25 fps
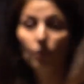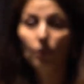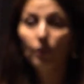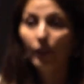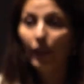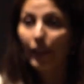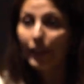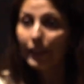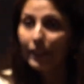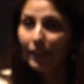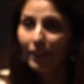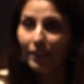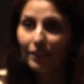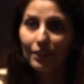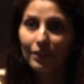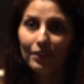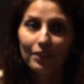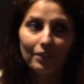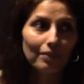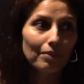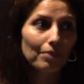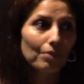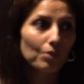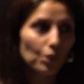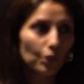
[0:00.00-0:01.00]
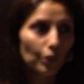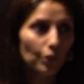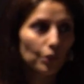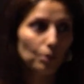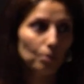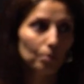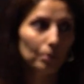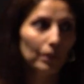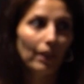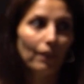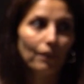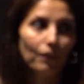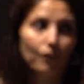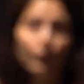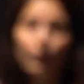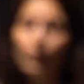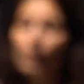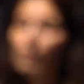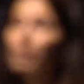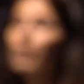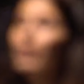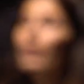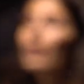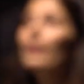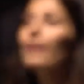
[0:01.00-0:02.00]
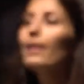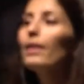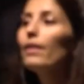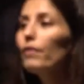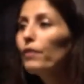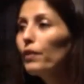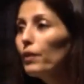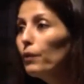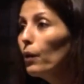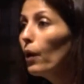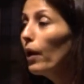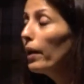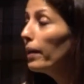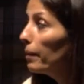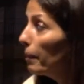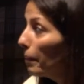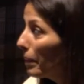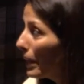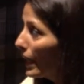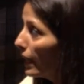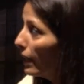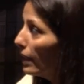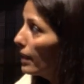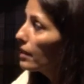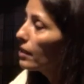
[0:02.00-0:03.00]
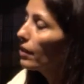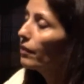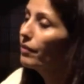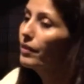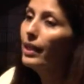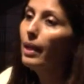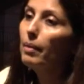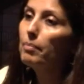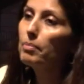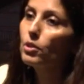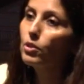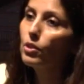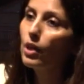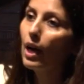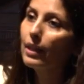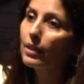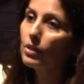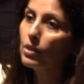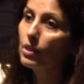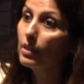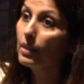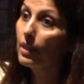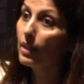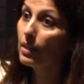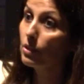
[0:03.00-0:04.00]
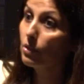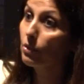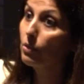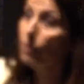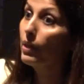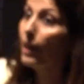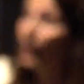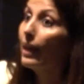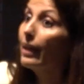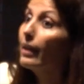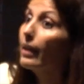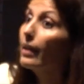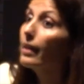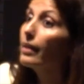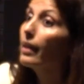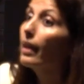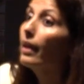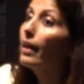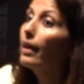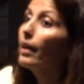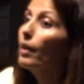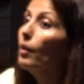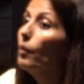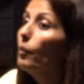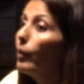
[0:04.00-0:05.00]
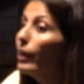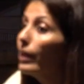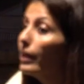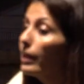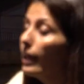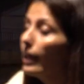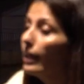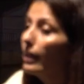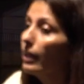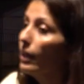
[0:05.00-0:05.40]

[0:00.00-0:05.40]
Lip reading: or any other search platform if you want, because of the abstraction that's created within